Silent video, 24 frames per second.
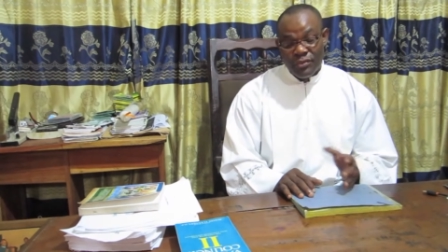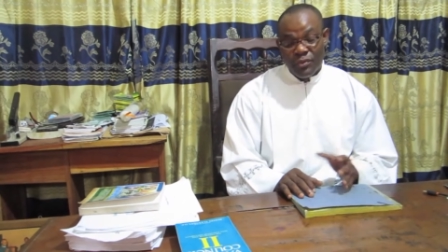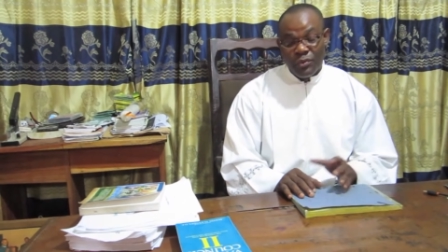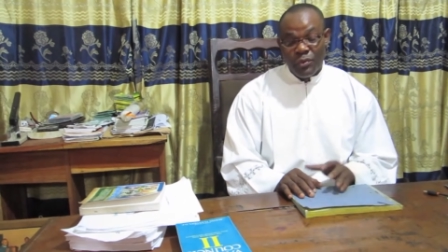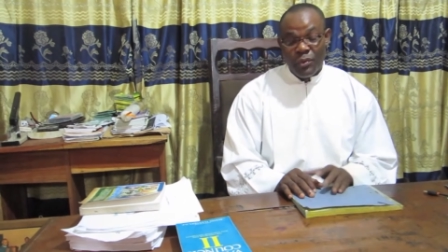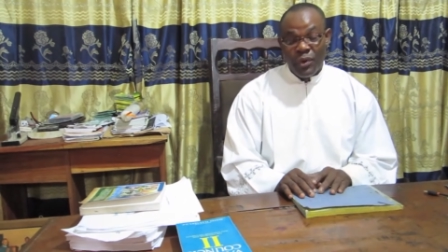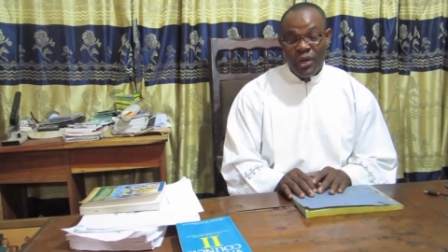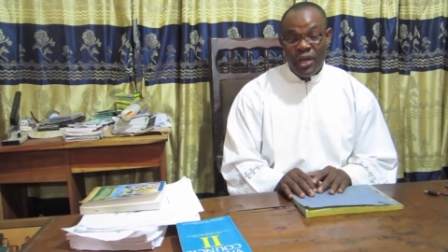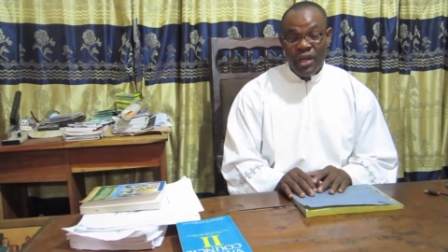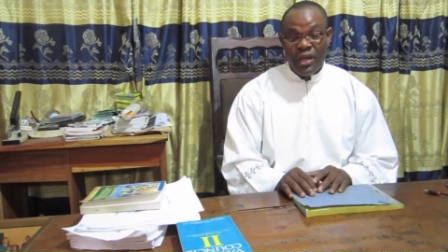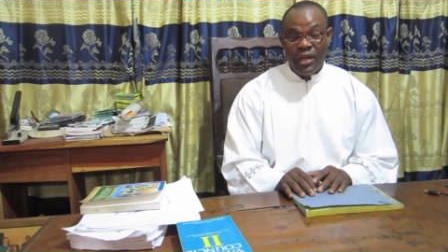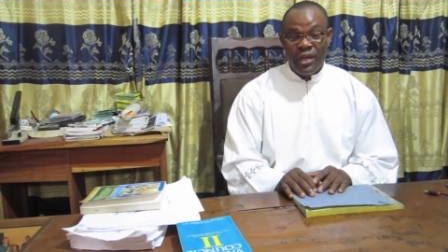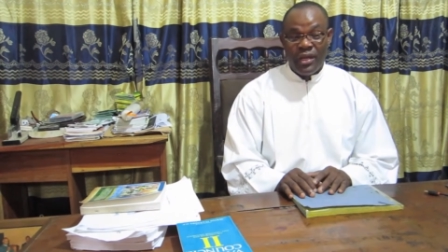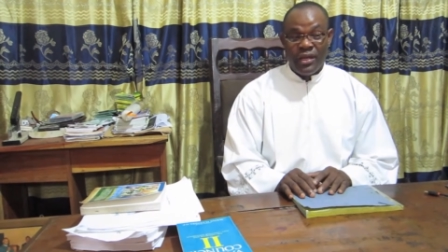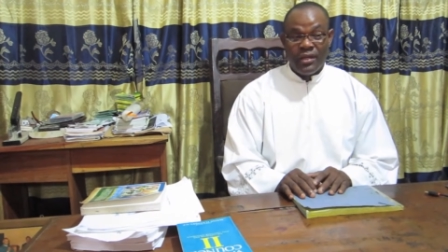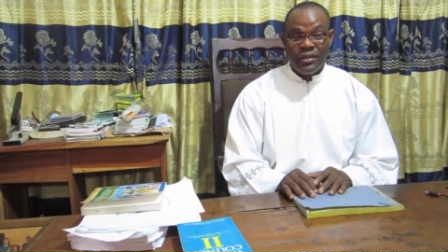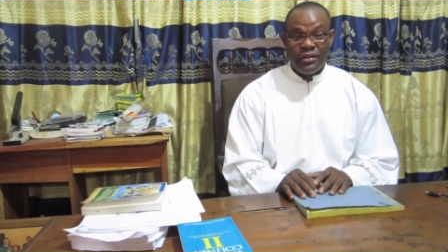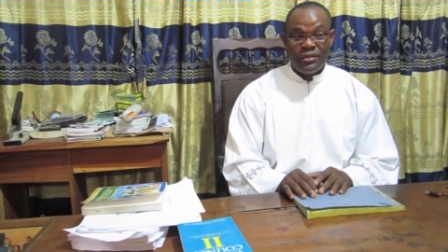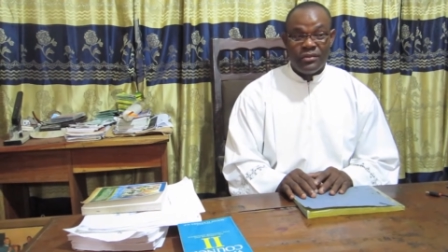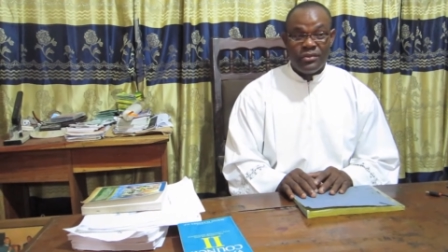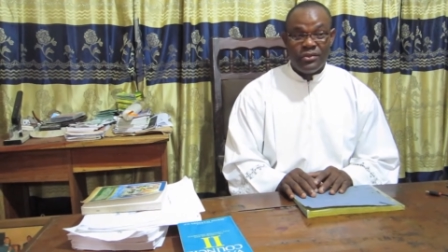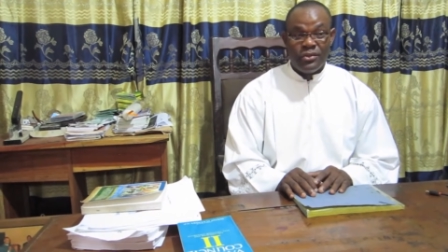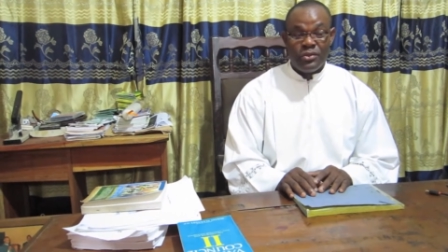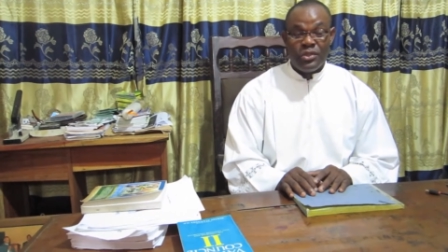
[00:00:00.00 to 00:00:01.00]

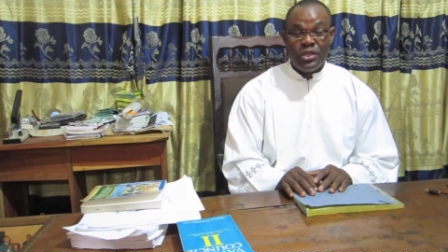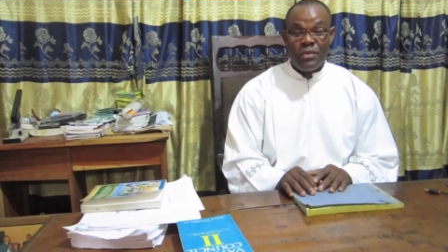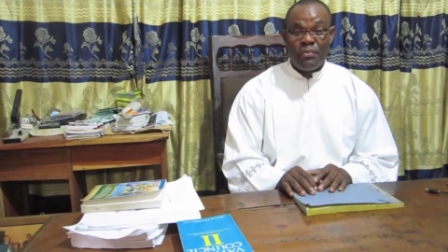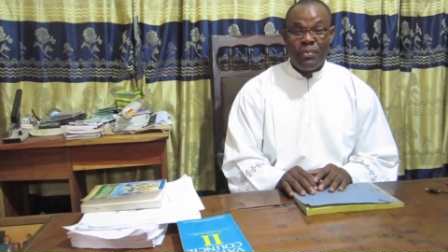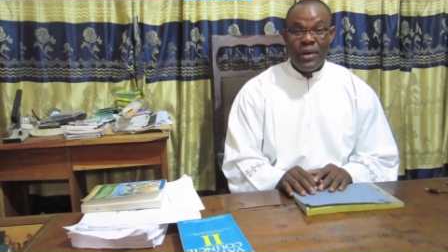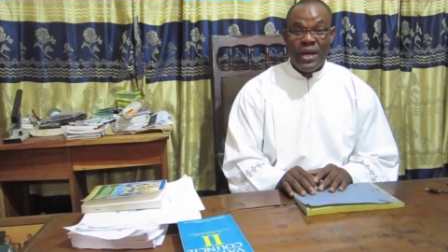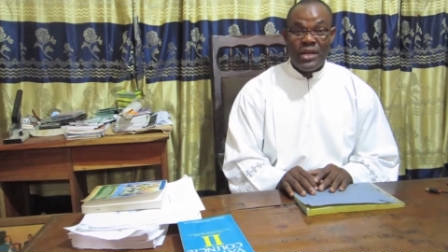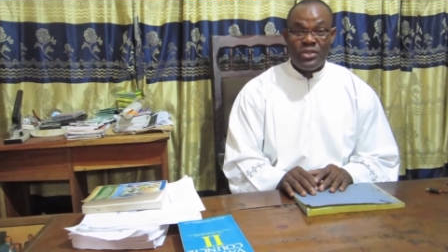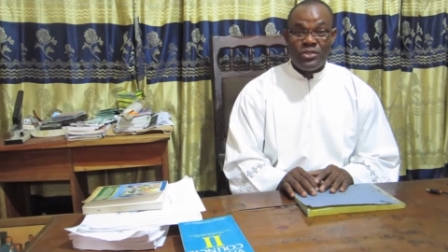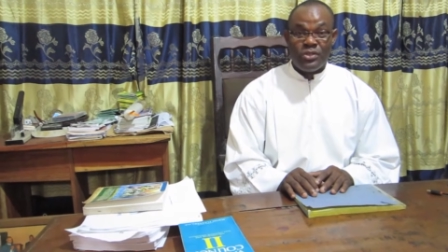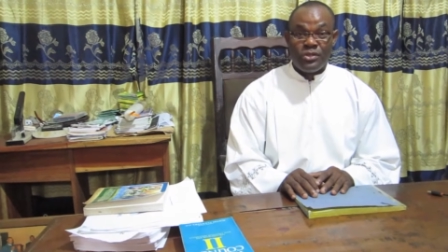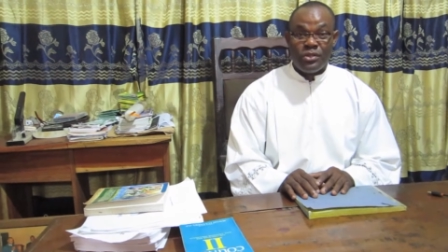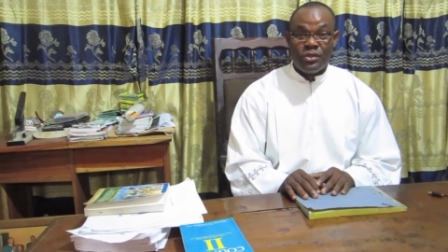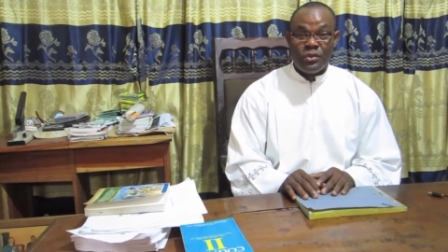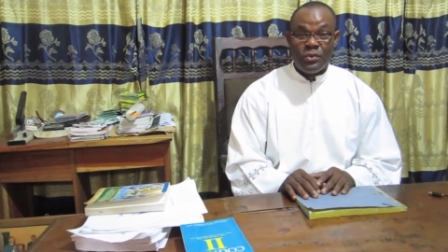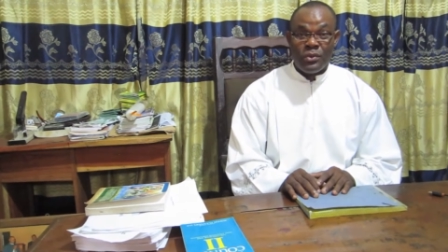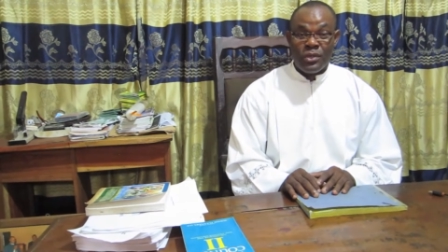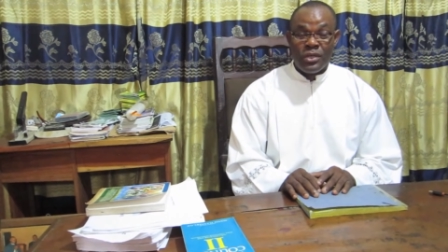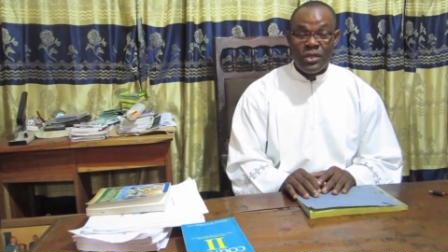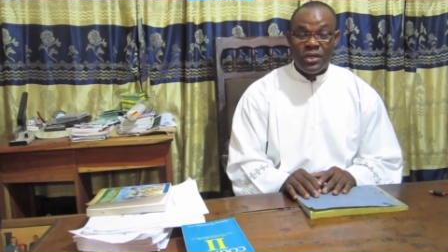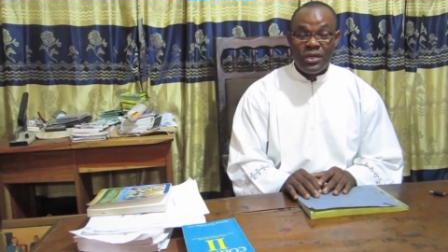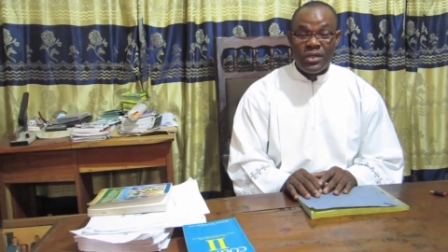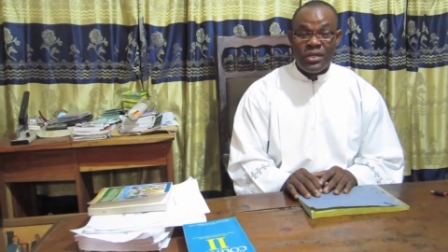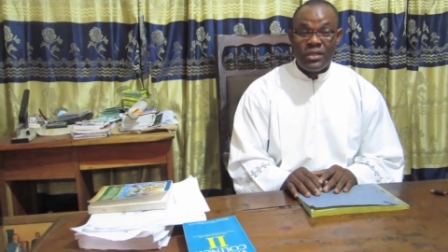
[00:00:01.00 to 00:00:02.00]
we do the pastoral
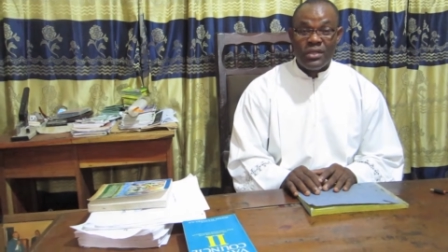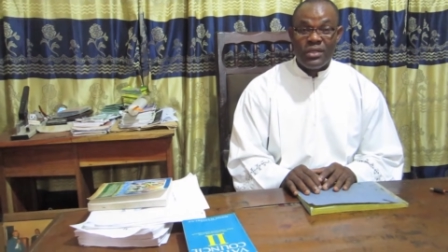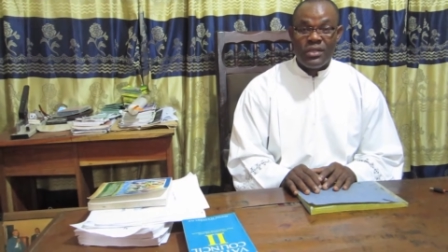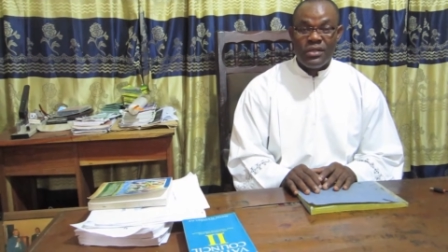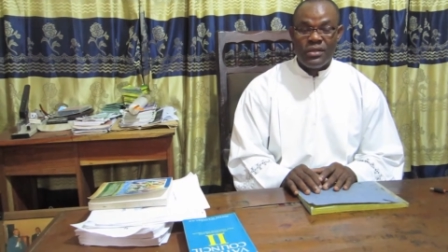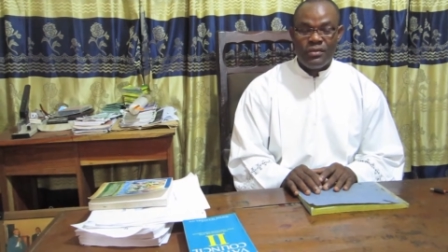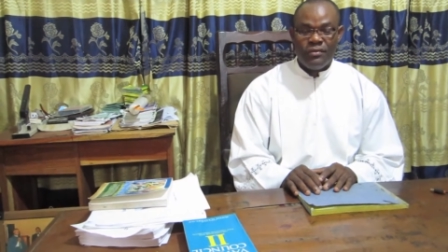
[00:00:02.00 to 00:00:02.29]
work